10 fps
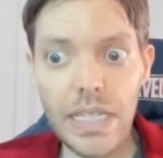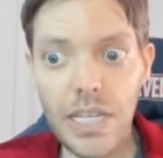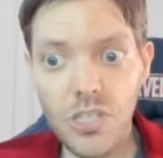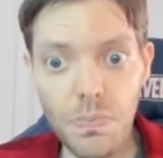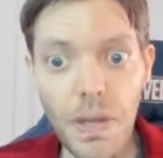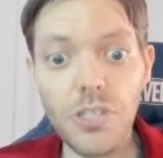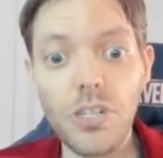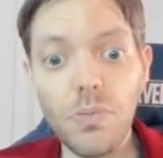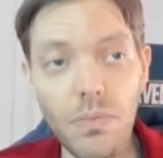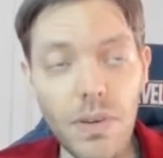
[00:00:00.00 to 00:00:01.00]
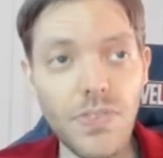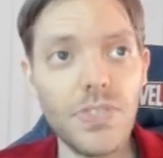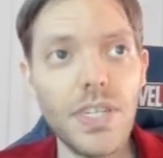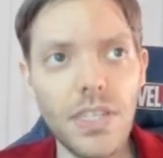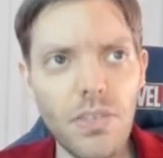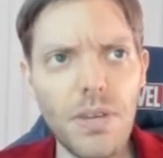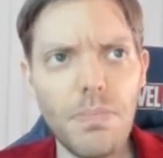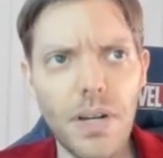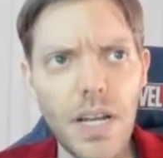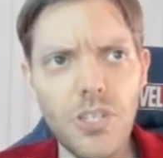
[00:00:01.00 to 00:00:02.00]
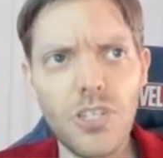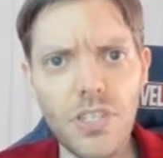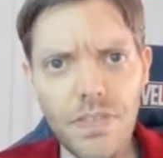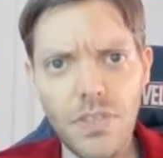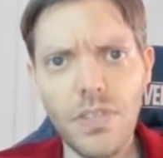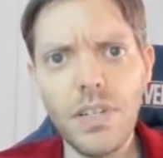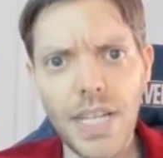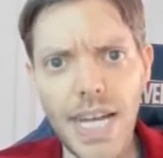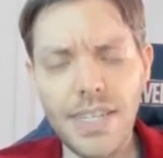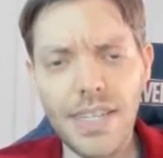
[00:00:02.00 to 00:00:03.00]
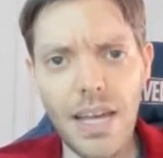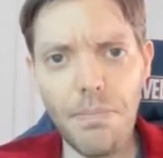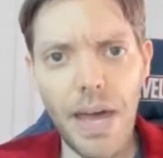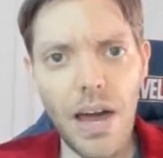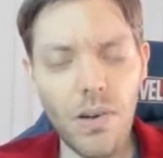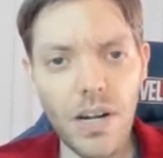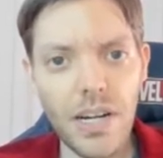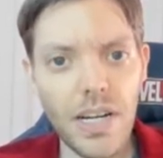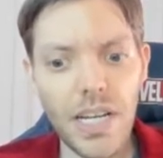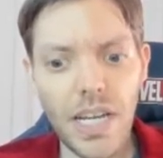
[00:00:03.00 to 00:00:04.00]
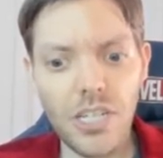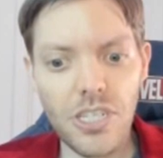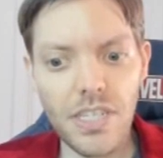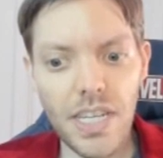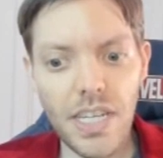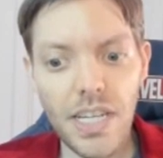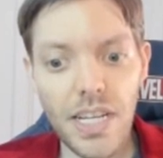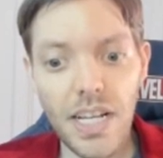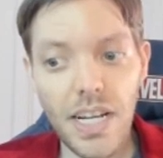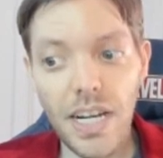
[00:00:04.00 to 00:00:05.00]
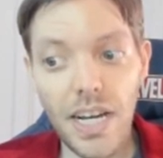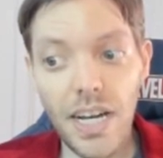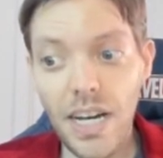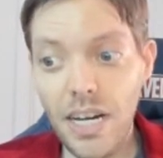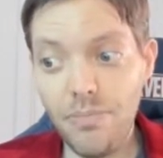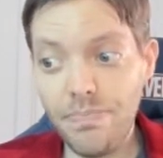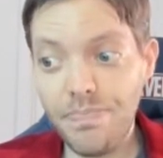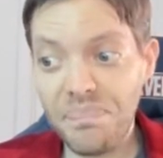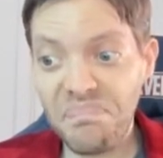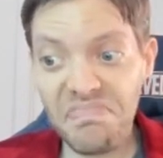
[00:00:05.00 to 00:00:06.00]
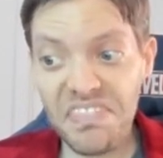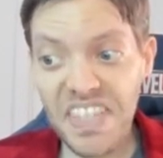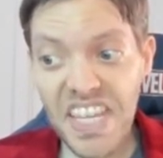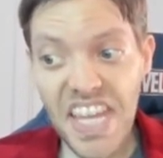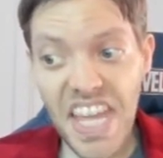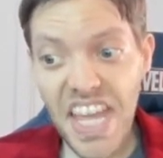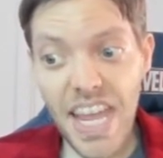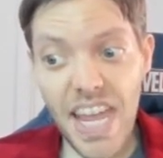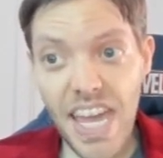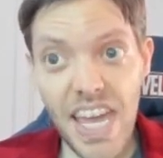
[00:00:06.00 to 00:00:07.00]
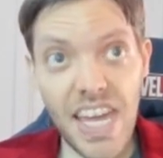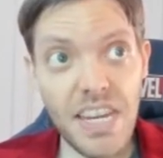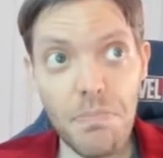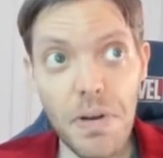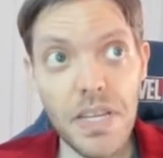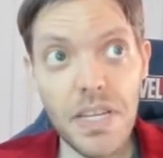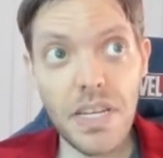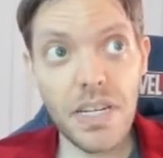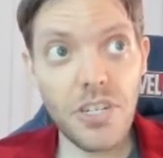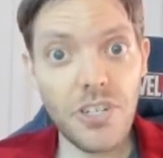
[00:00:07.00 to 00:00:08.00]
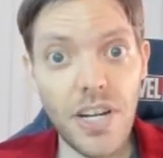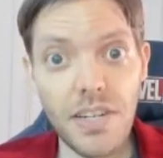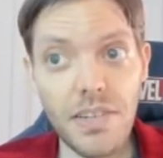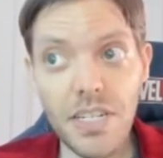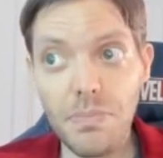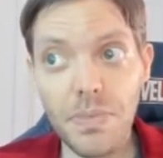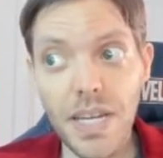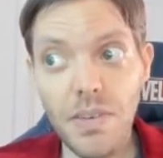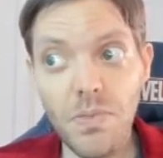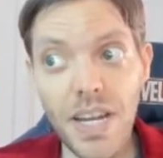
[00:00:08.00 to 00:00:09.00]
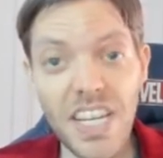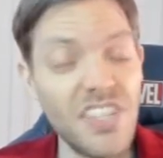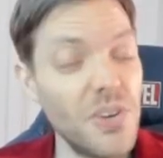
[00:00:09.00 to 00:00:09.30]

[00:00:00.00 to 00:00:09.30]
especially when we've seen the repercussions of utilizing that power. It's just like, um, anybody gonna try to explain why he's